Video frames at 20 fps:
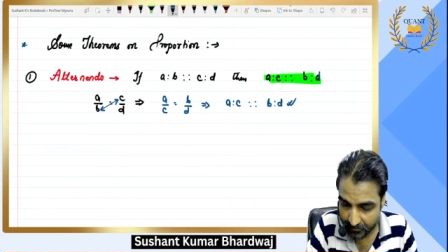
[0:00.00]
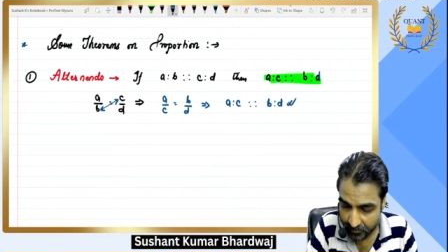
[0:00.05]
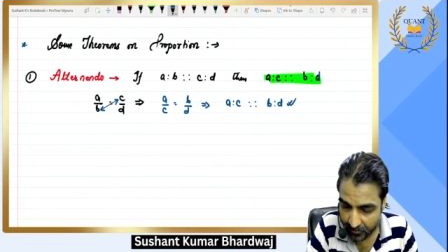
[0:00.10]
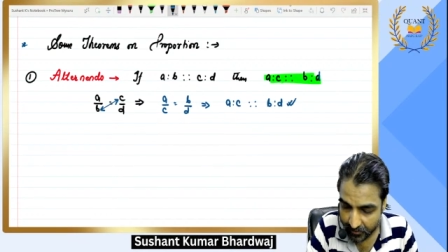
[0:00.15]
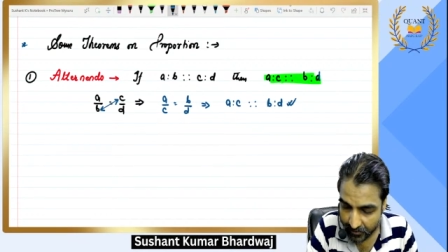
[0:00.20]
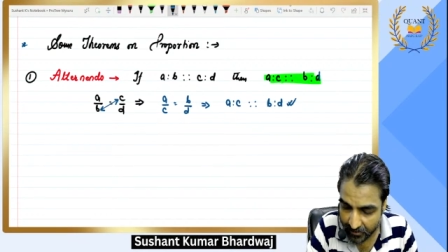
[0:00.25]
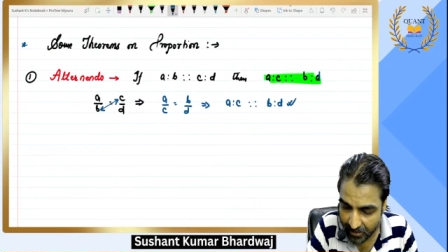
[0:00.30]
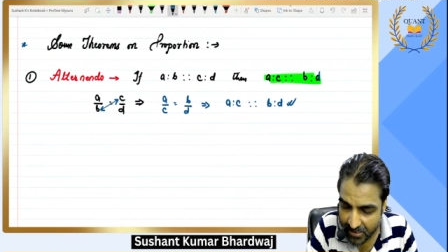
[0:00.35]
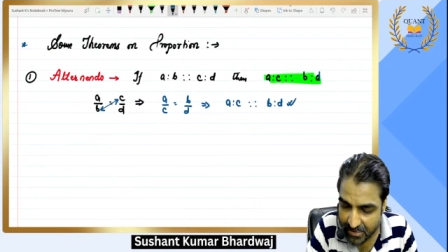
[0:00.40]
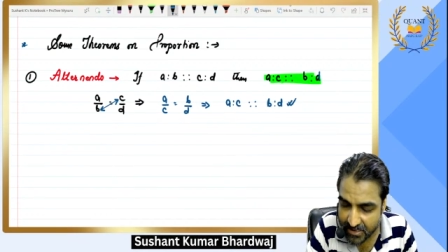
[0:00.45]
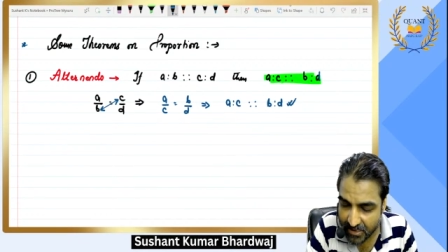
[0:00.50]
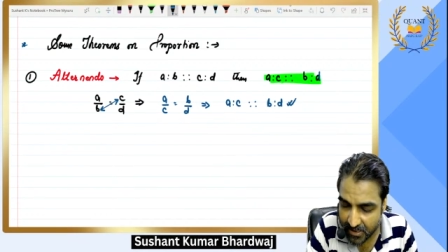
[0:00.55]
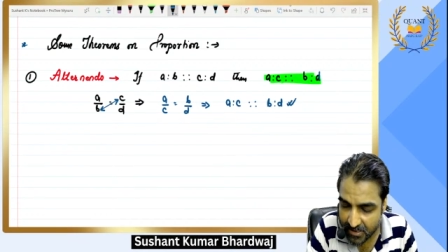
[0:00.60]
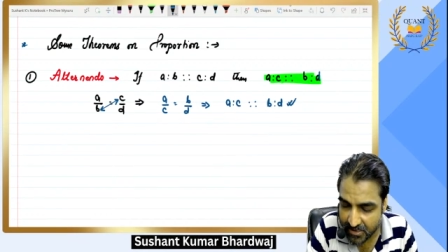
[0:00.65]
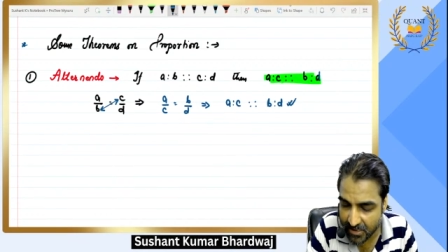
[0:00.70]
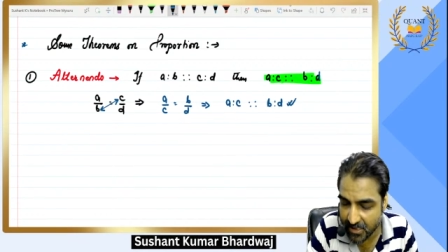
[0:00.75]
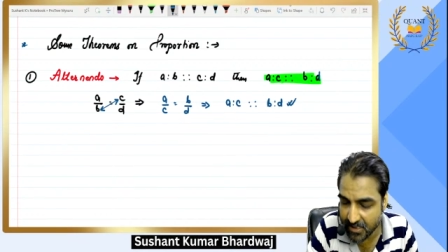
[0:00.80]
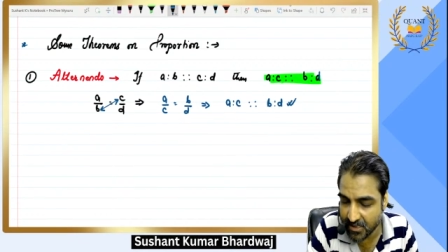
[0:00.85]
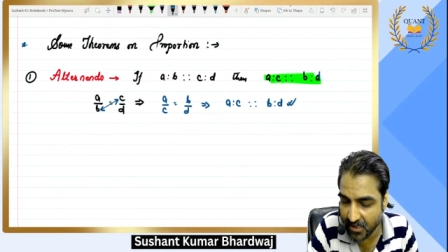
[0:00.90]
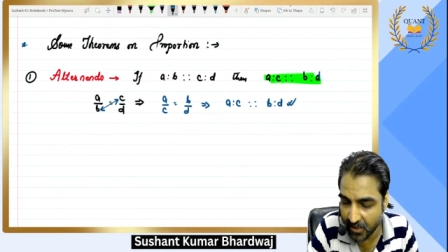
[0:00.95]
Yes,
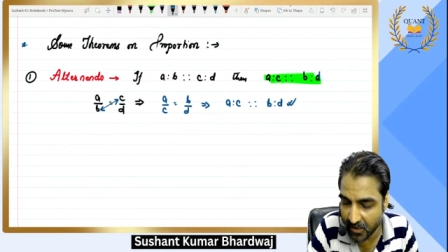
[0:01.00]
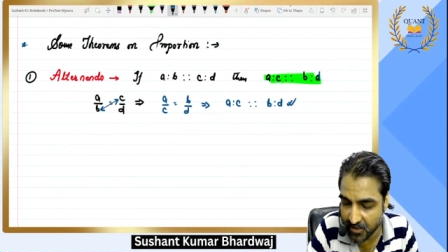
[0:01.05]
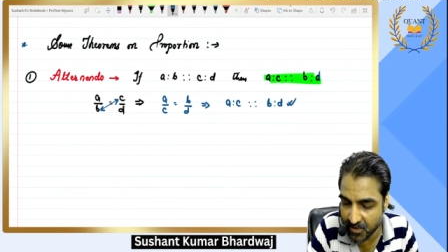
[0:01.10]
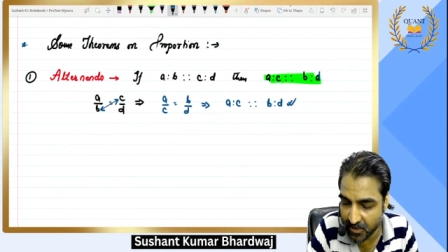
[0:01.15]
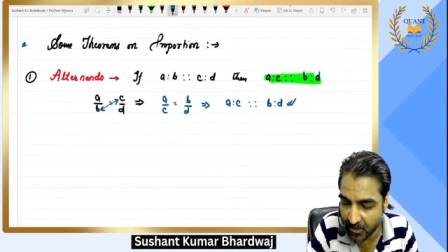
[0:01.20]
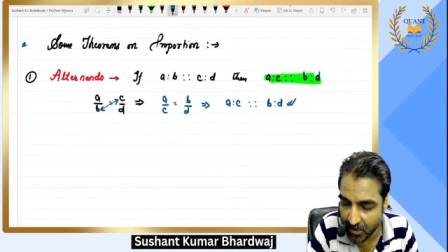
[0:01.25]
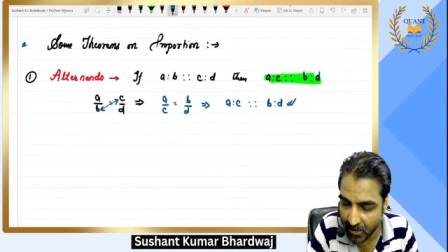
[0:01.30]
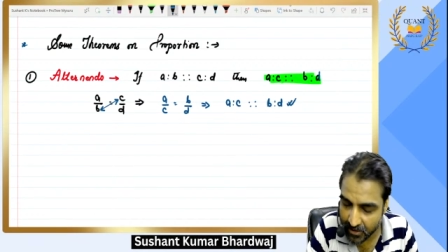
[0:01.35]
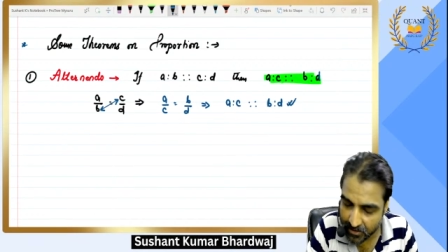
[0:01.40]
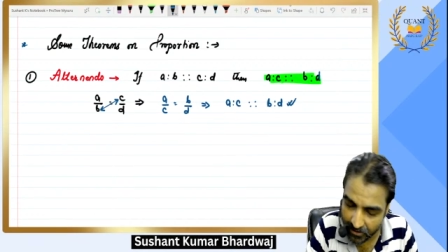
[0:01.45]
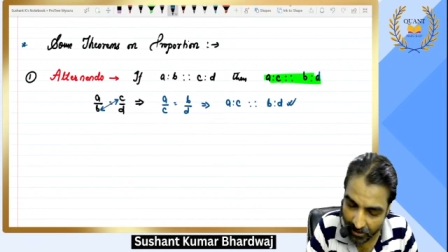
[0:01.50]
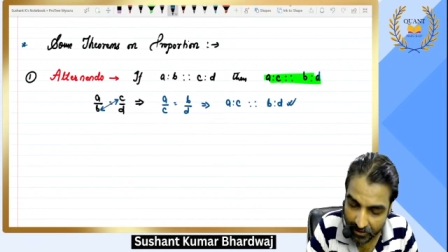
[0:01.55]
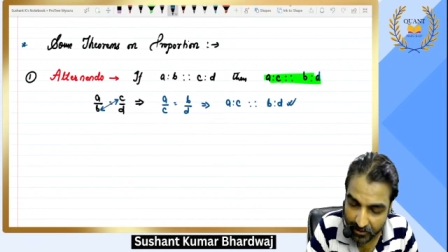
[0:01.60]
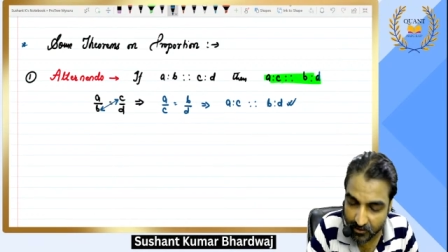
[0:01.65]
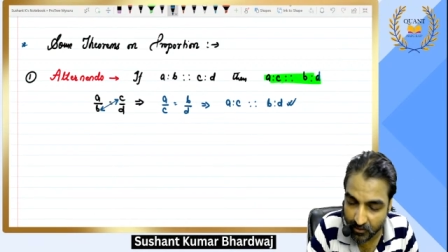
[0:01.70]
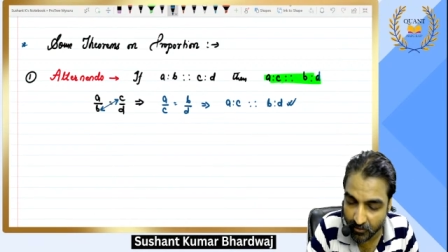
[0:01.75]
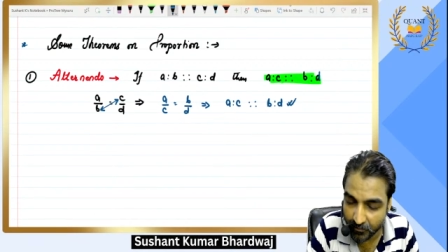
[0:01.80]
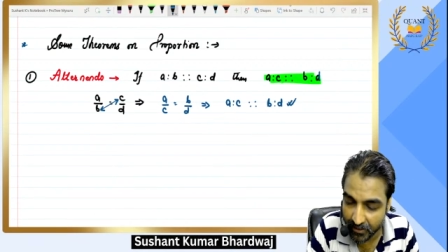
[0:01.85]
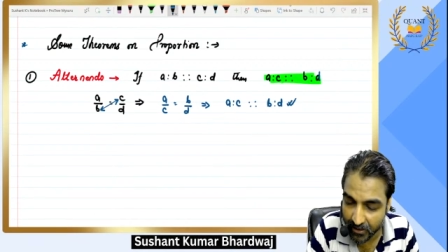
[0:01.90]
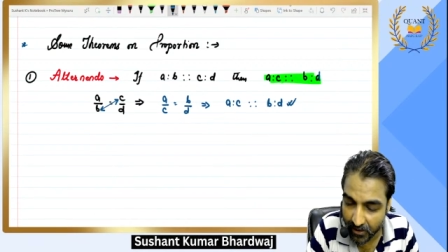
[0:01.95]
Rakshita. Thank you,
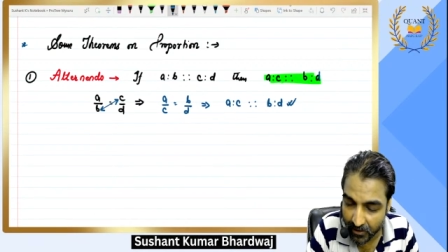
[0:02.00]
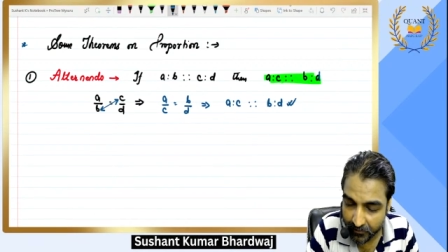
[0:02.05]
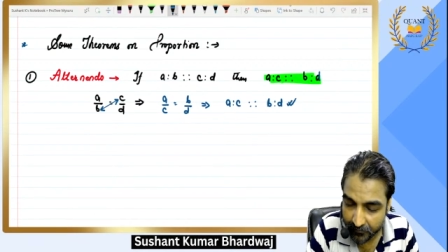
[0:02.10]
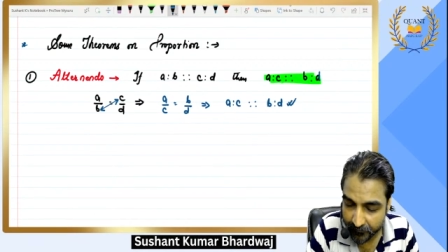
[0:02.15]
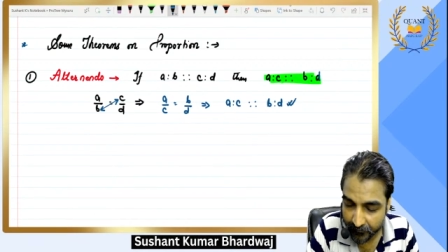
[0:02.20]
beta.